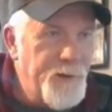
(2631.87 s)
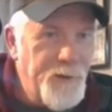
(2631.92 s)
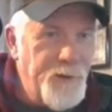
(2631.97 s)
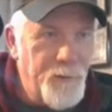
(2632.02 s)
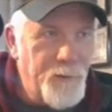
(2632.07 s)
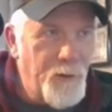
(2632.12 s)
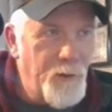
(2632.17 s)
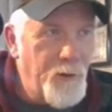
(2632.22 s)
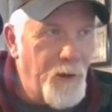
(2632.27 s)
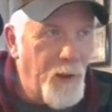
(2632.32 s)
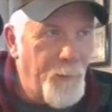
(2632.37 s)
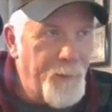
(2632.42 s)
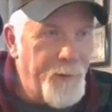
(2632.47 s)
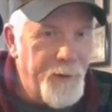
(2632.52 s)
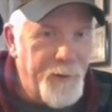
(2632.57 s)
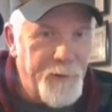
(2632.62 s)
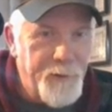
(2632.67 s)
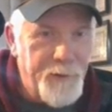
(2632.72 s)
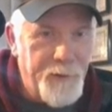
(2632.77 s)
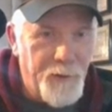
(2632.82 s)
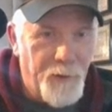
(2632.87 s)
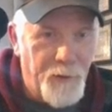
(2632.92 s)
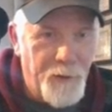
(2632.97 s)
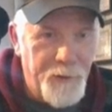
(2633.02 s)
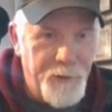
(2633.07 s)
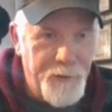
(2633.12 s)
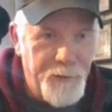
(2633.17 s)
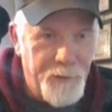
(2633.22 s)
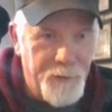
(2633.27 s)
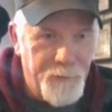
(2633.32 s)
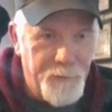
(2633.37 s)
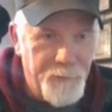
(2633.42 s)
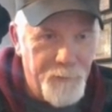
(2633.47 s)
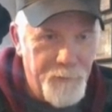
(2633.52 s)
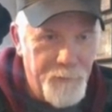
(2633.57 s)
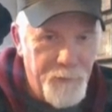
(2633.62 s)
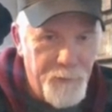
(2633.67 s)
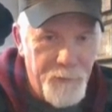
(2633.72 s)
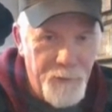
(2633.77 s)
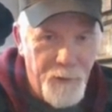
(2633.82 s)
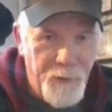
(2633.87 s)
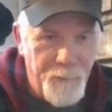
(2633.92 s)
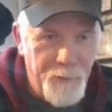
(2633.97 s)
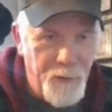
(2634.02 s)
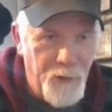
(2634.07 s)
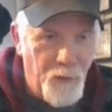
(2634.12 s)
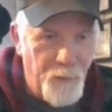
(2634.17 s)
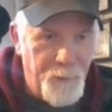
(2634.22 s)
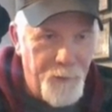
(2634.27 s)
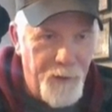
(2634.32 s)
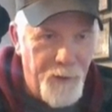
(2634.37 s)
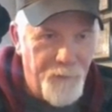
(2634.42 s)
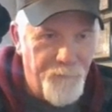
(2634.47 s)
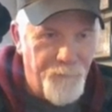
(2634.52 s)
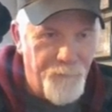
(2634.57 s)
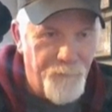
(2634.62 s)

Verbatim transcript: you load up in on here. I'm going to open that